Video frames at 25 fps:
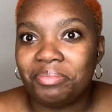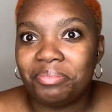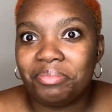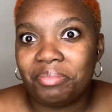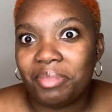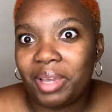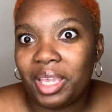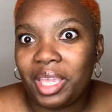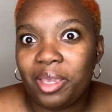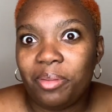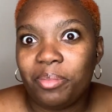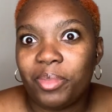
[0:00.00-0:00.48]

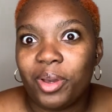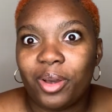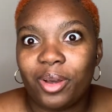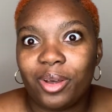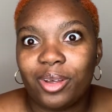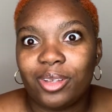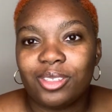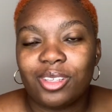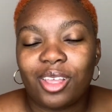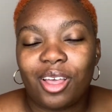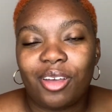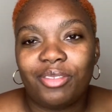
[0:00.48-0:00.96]
my email
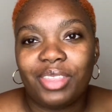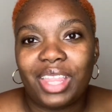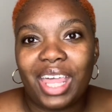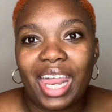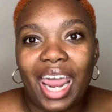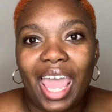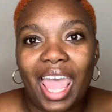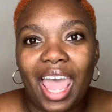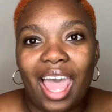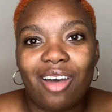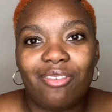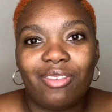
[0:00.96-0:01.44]
goes off that
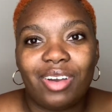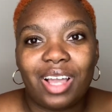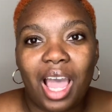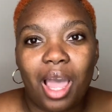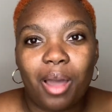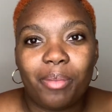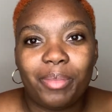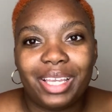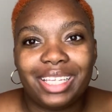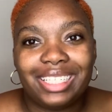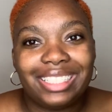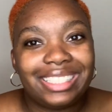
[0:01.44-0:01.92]
I have a
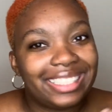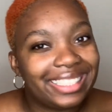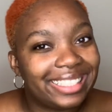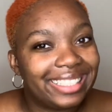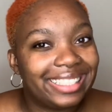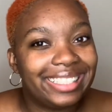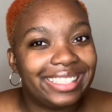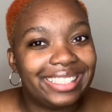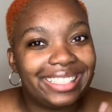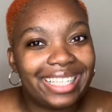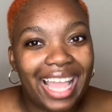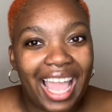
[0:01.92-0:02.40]
comment,
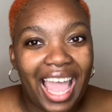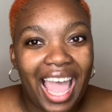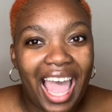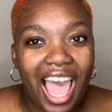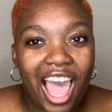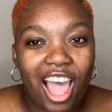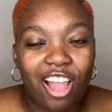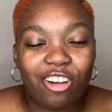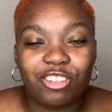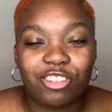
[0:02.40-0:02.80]
I'll